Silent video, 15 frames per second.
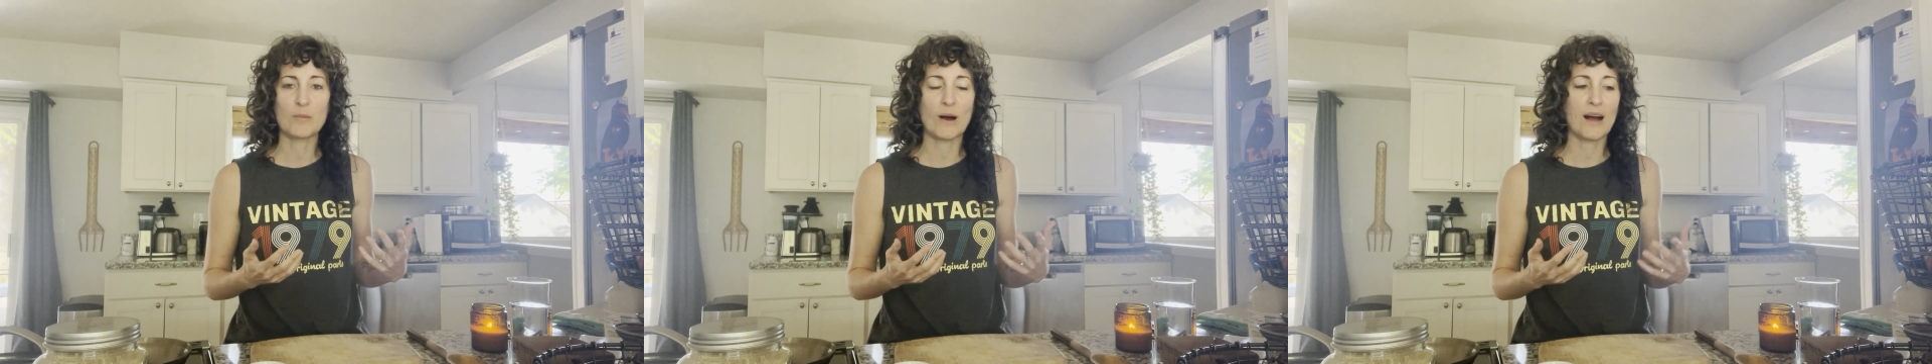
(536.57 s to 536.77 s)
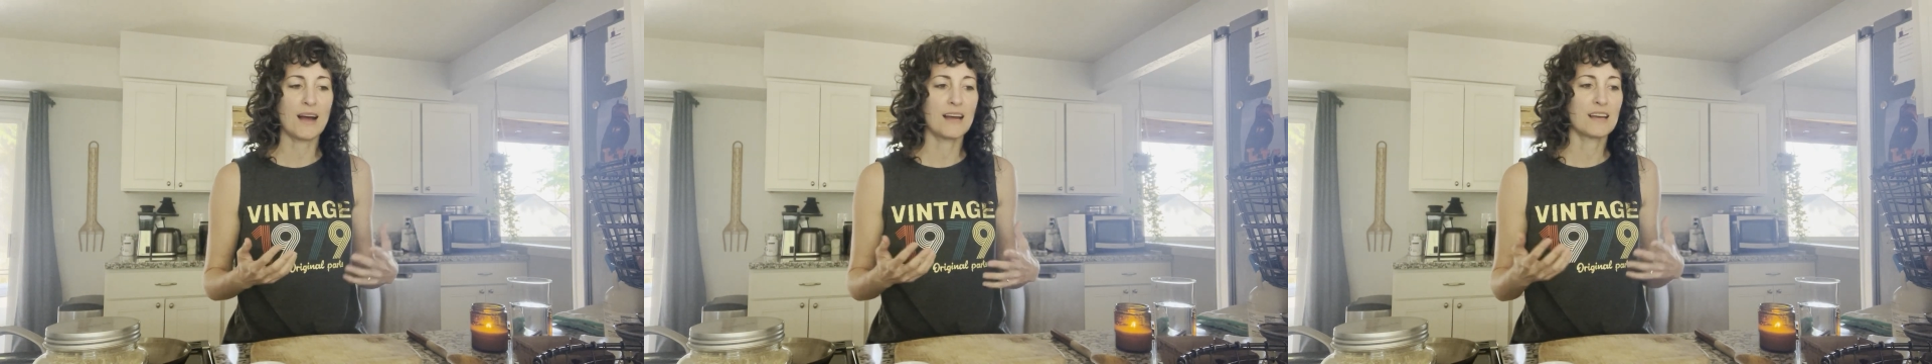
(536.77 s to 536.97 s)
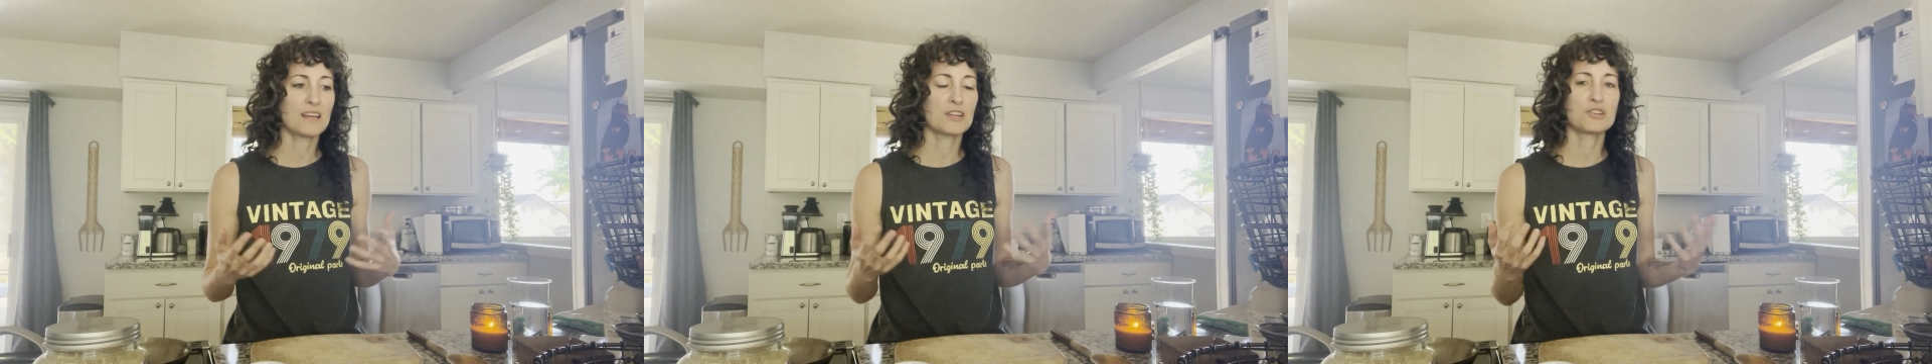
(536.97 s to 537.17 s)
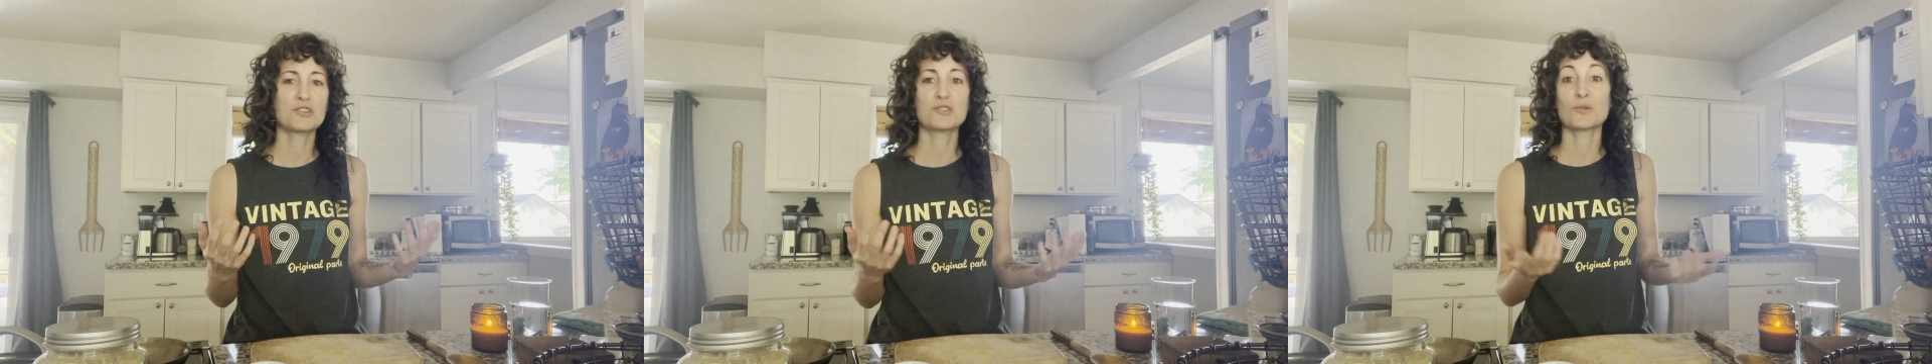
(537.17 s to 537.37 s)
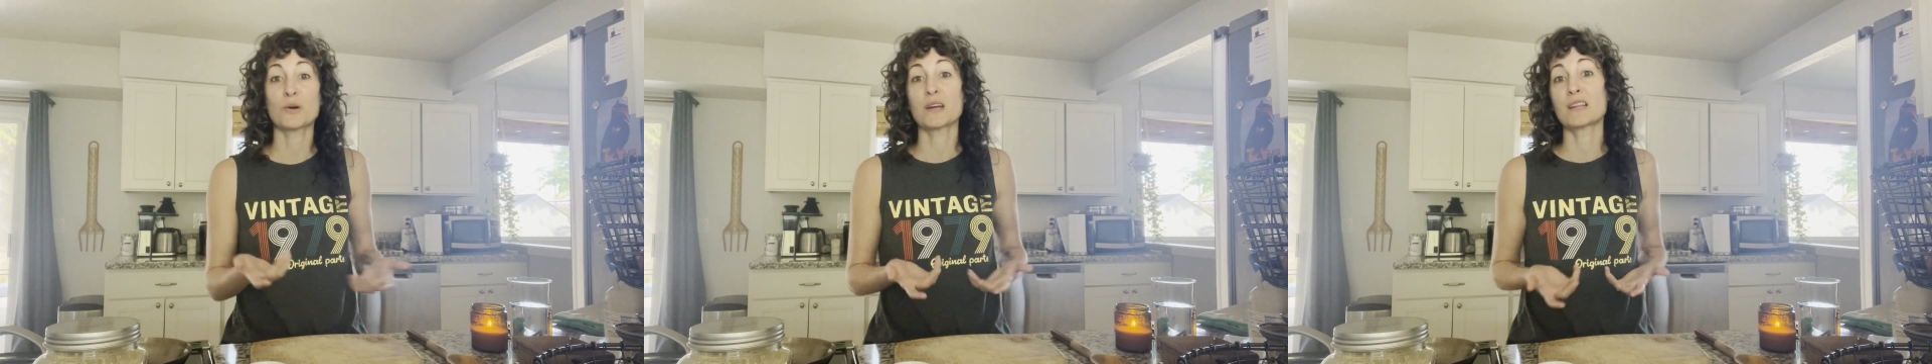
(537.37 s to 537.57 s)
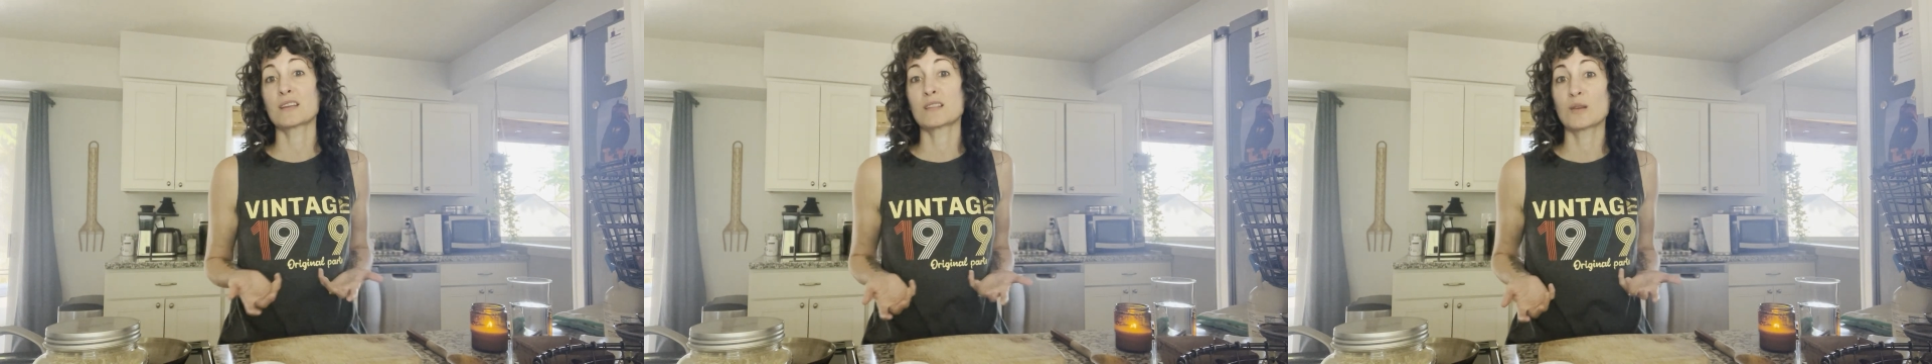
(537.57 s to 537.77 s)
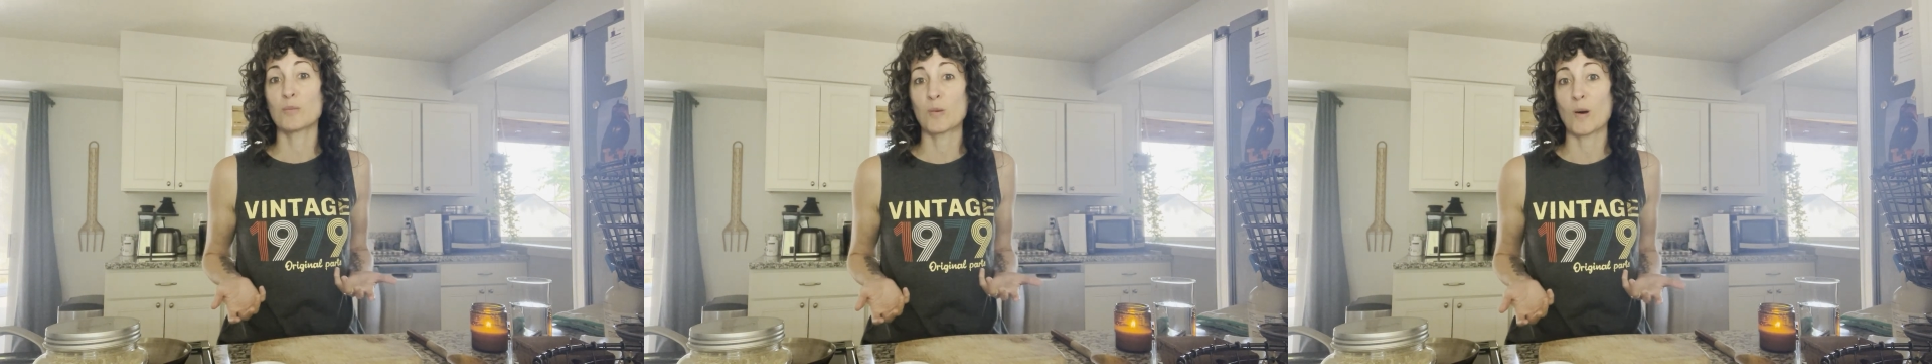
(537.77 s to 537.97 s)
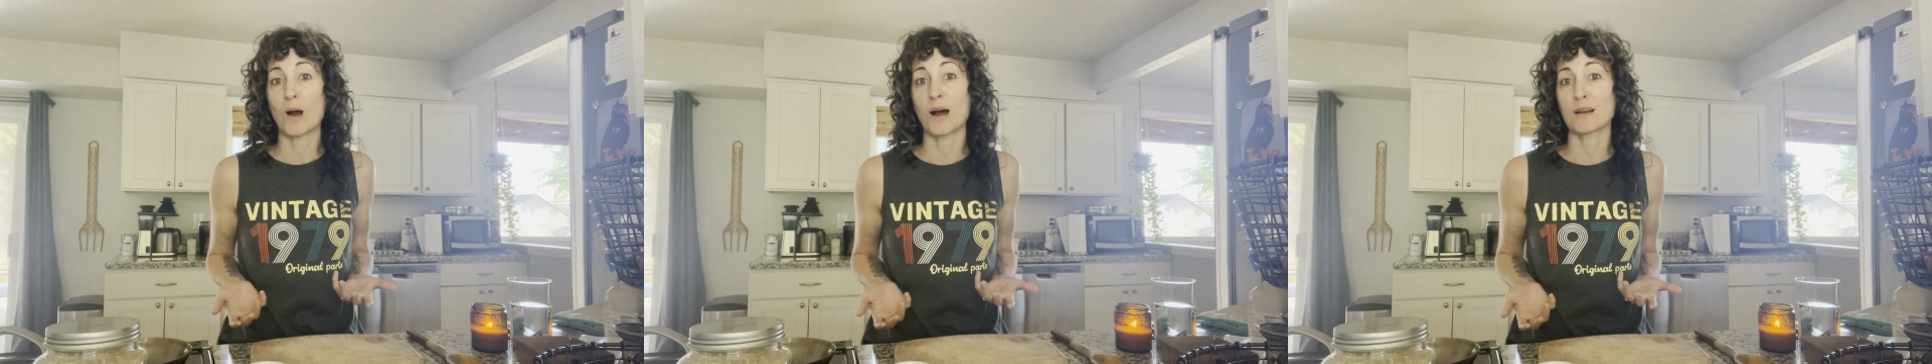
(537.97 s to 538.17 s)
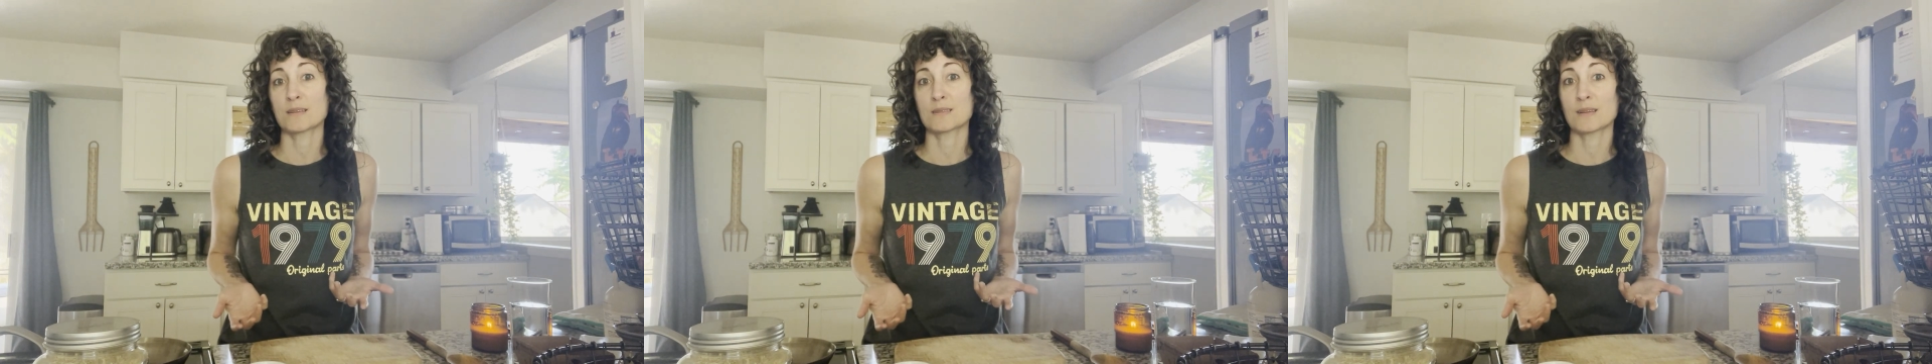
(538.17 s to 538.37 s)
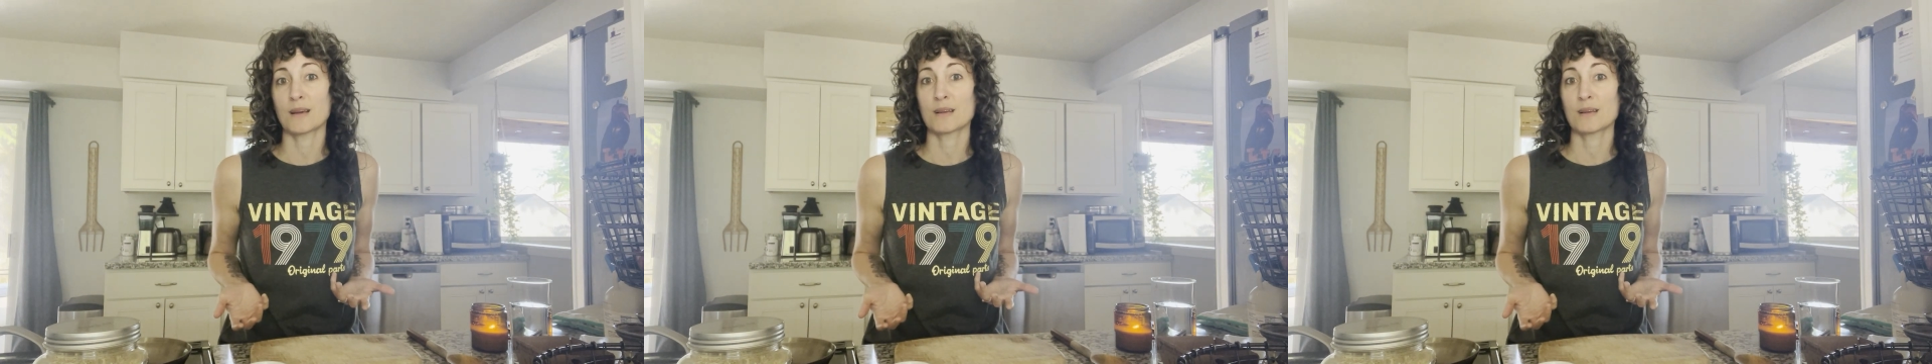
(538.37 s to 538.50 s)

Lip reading: can join in the process.